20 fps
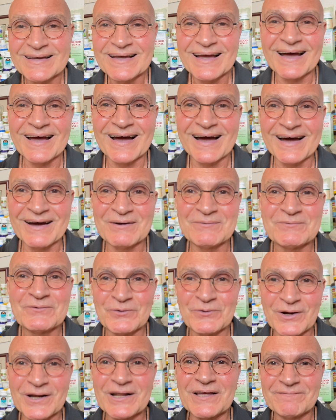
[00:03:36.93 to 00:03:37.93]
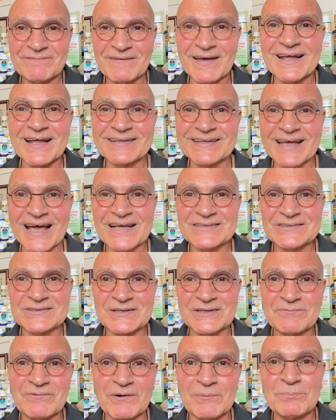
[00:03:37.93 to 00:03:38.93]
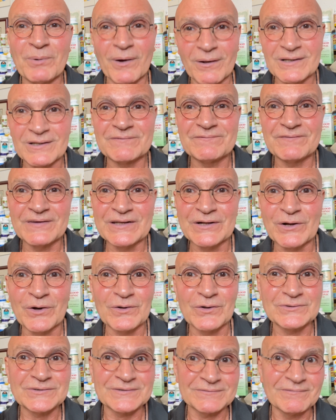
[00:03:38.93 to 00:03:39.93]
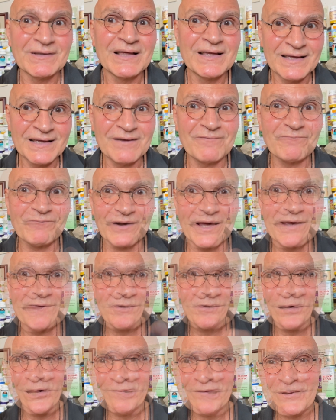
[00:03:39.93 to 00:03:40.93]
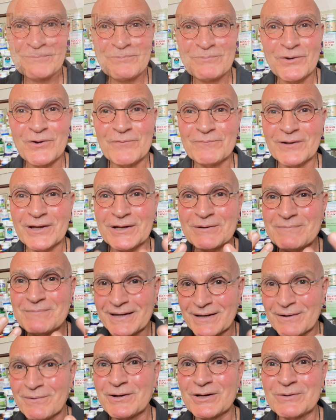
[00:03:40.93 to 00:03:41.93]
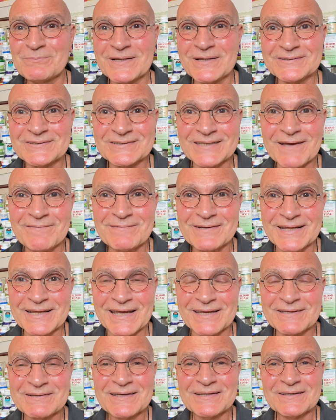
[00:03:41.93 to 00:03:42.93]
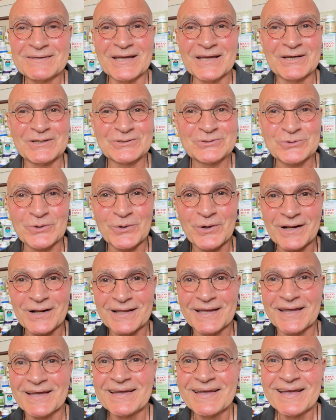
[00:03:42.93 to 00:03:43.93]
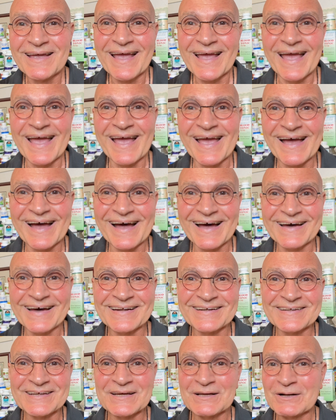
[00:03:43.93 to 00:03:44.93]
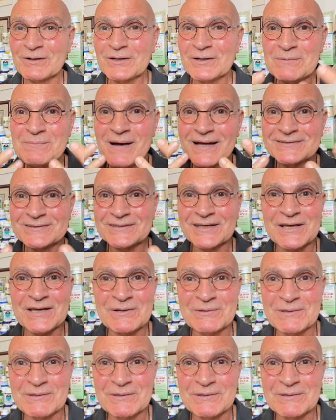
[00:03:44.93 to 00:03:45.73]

Uh, really fantastic for polyphenols and, and, and flavonoids. living proof. Look at me. I'm going to be 70 you know, shortly. And hey, look at my skin.